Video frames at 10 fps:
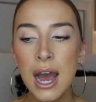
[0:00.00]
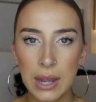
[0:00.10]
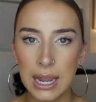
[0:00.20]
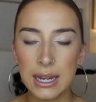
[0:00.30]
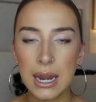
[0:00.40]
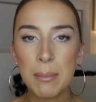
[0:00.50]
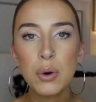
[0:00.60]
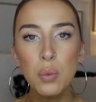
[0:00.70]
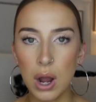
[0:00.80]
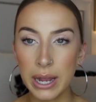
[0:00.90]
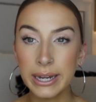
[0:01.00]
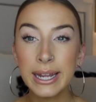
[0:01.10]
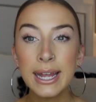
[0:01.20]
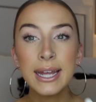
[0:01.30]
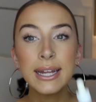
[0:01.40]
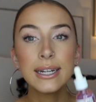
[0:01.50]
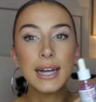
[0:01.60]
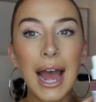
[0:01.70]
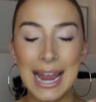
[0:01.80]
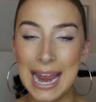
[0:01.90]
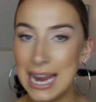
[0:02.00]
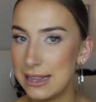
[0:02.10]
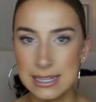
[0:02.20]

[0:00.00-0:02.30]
Okay, number one, I hate